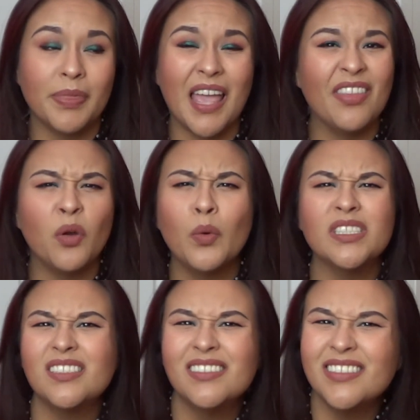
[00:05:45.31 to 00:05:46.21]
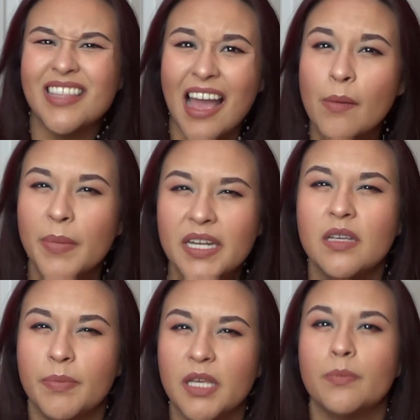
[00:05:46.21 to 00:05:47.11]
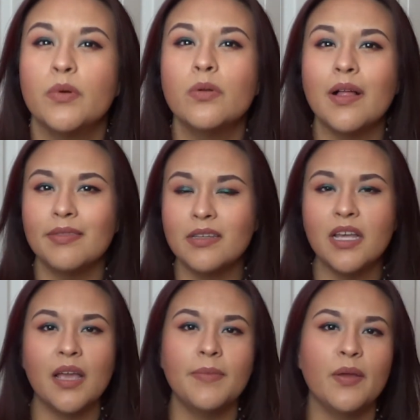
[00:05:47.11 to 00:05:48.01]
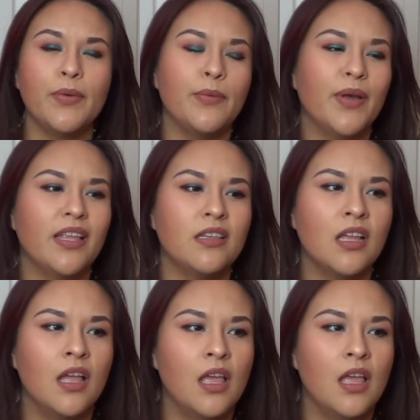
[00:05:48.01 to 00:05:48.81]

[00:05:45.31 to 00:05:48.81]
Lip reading: And there wasn't that many people at the time that we went.